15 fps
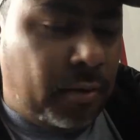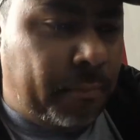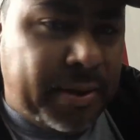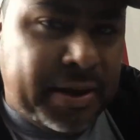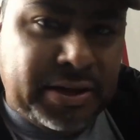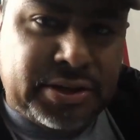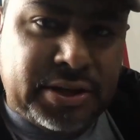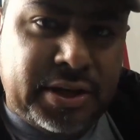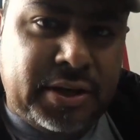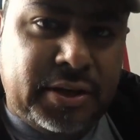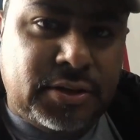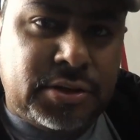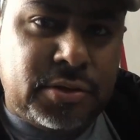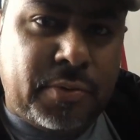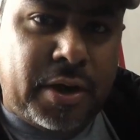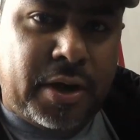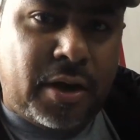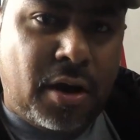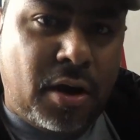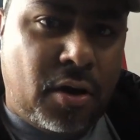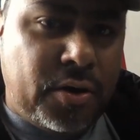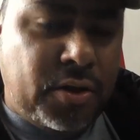pinch it to where,
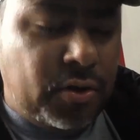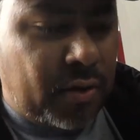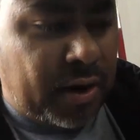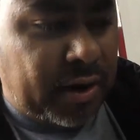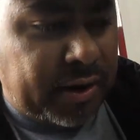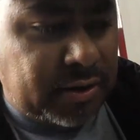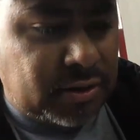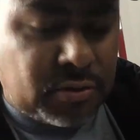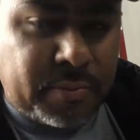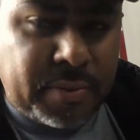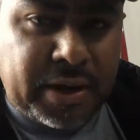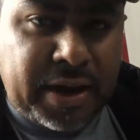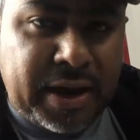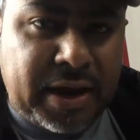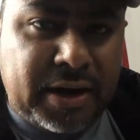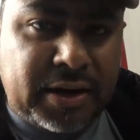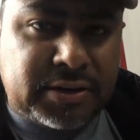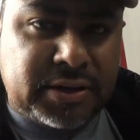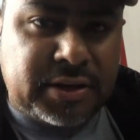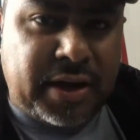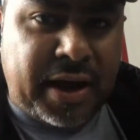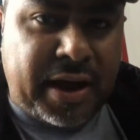I get so many
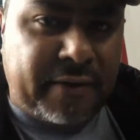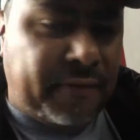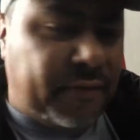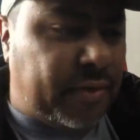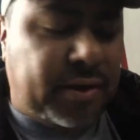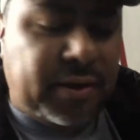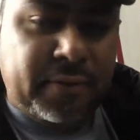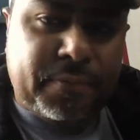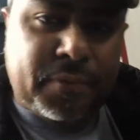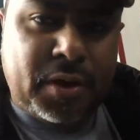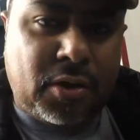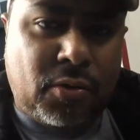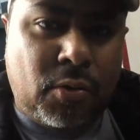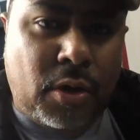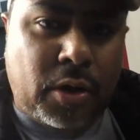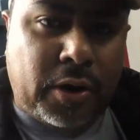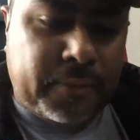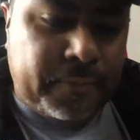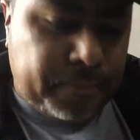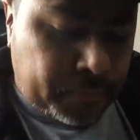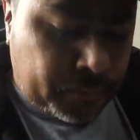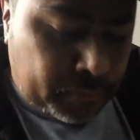gallons and half a quart,
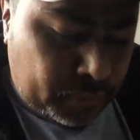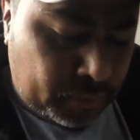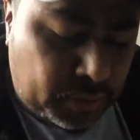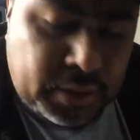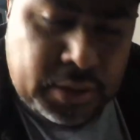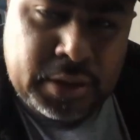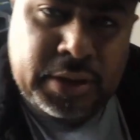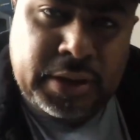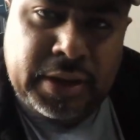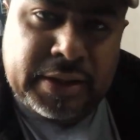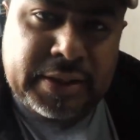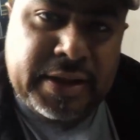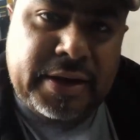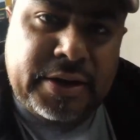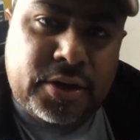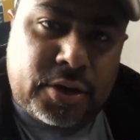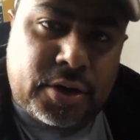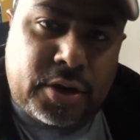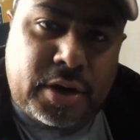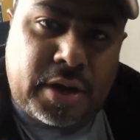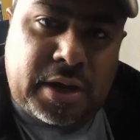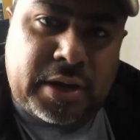and then
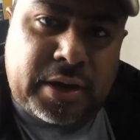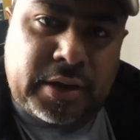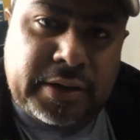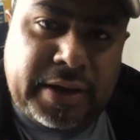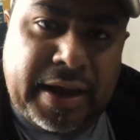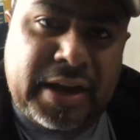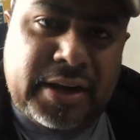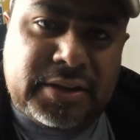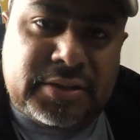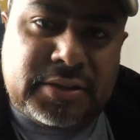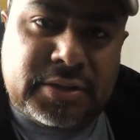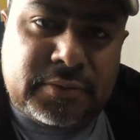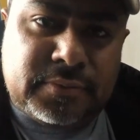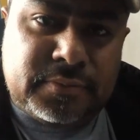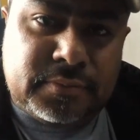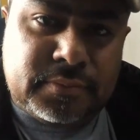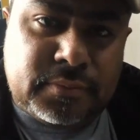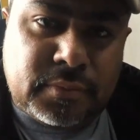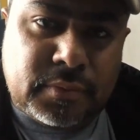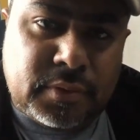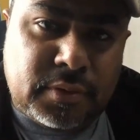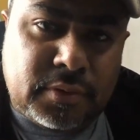your gallons
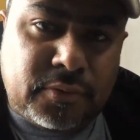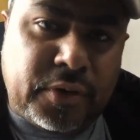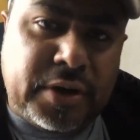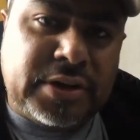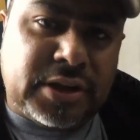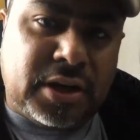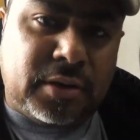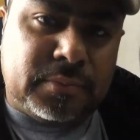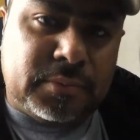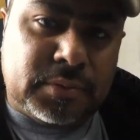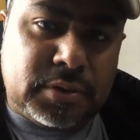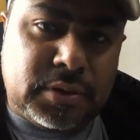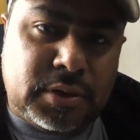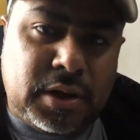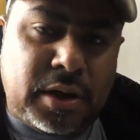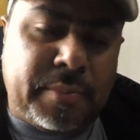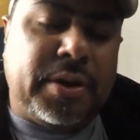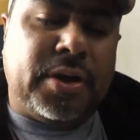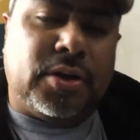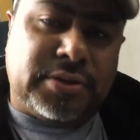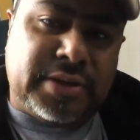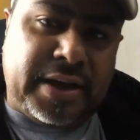freeze up.
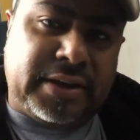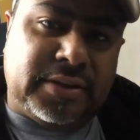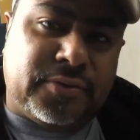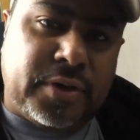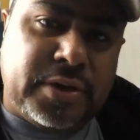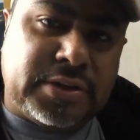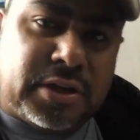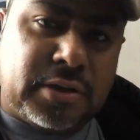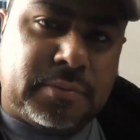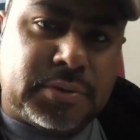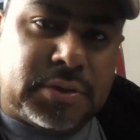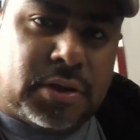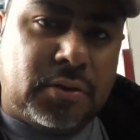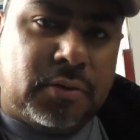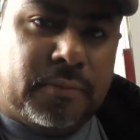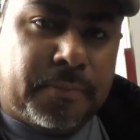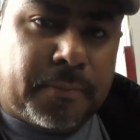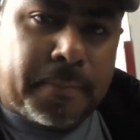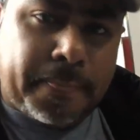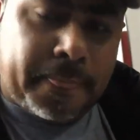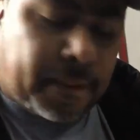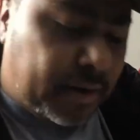Your tanks freeze up. So
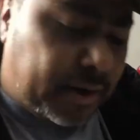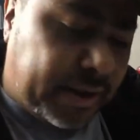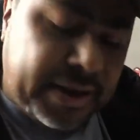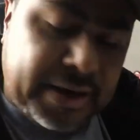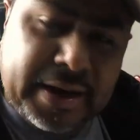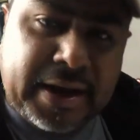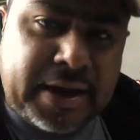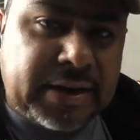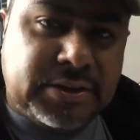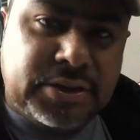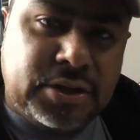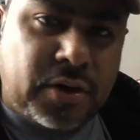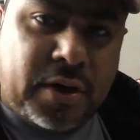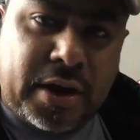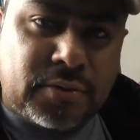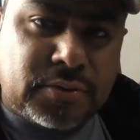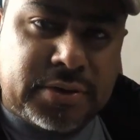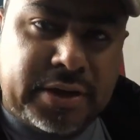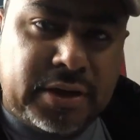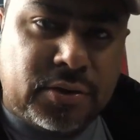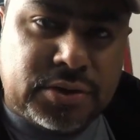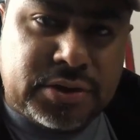again, guys, I don't
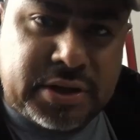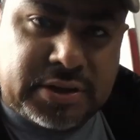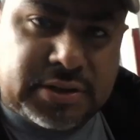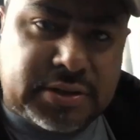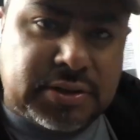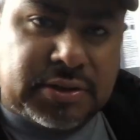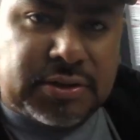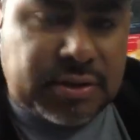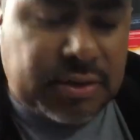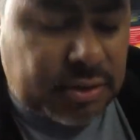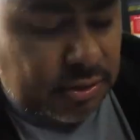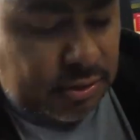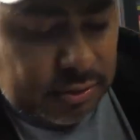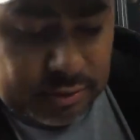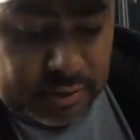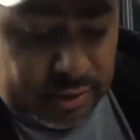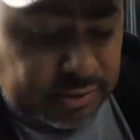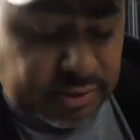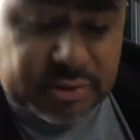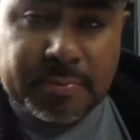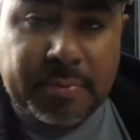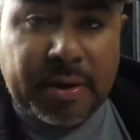take no chances. That's
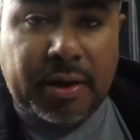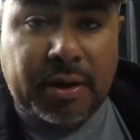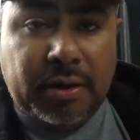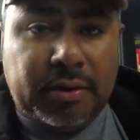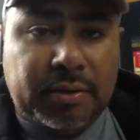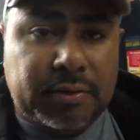just me.